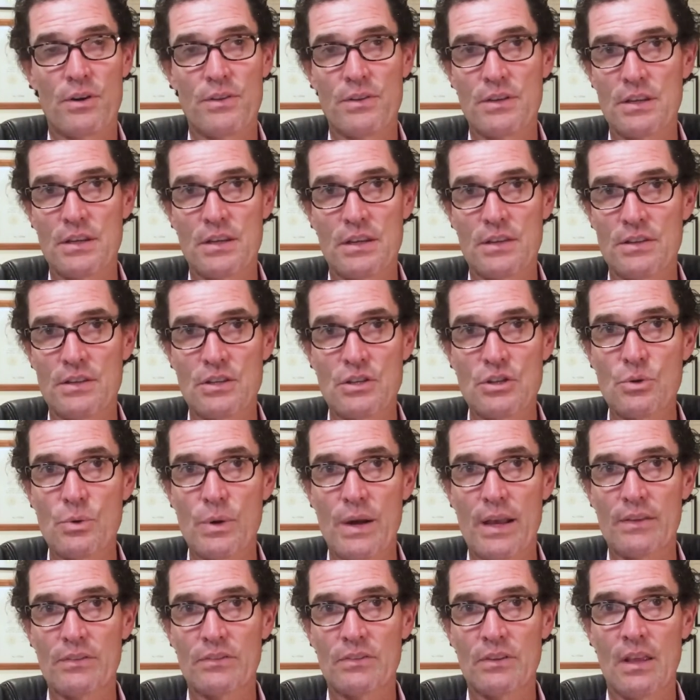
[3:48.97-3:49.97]
In the
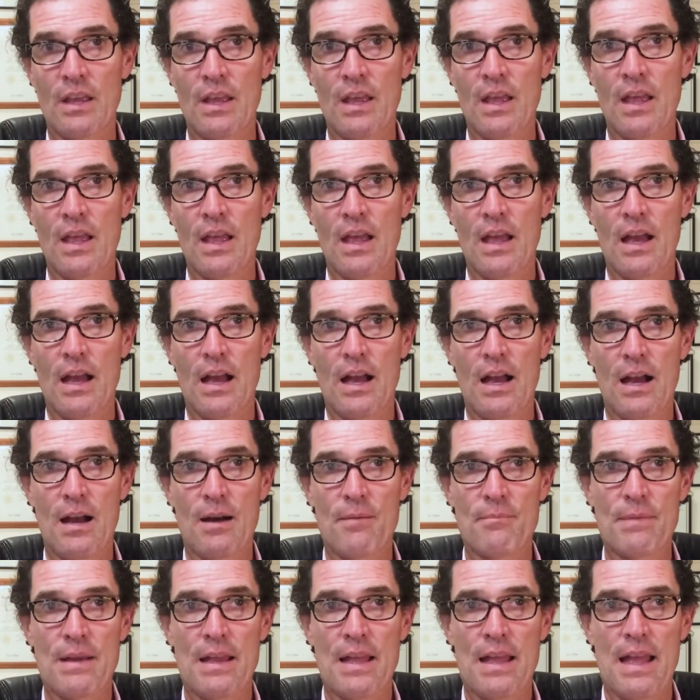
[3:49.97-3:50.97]
US
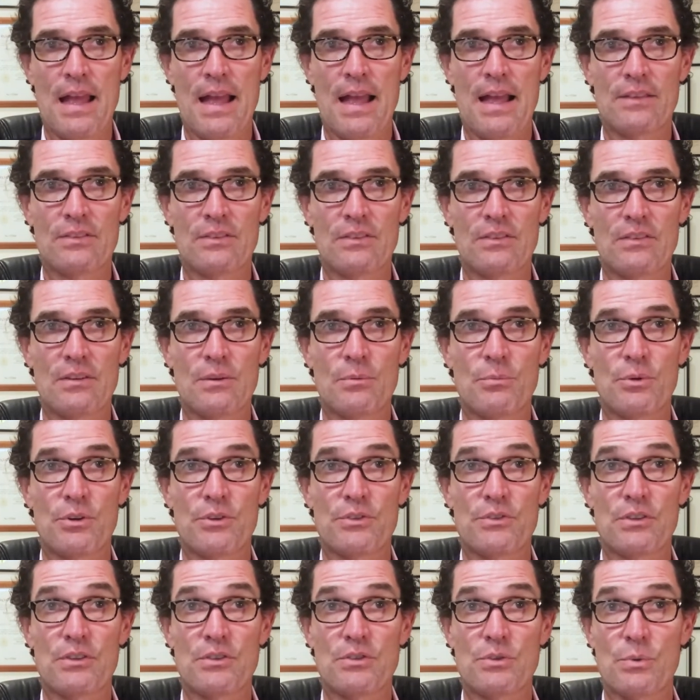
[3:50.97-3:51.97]
has a
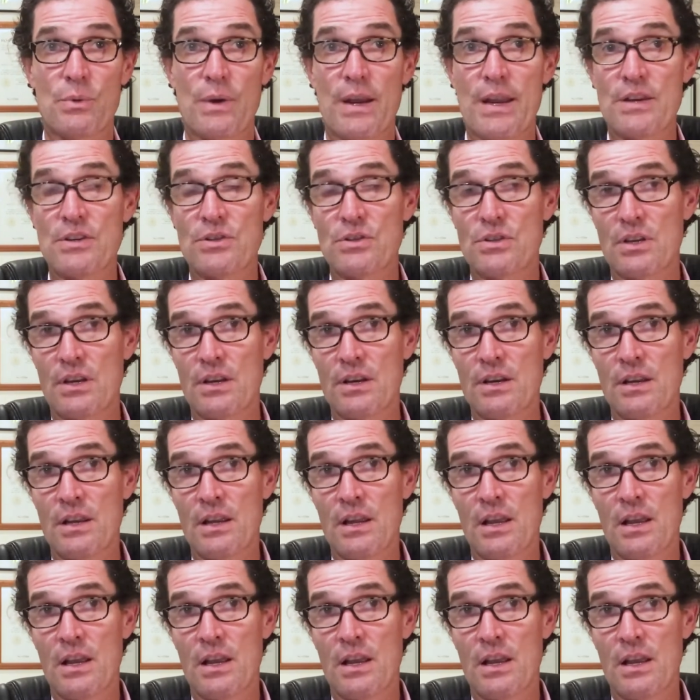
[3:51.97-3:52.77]
similar situation.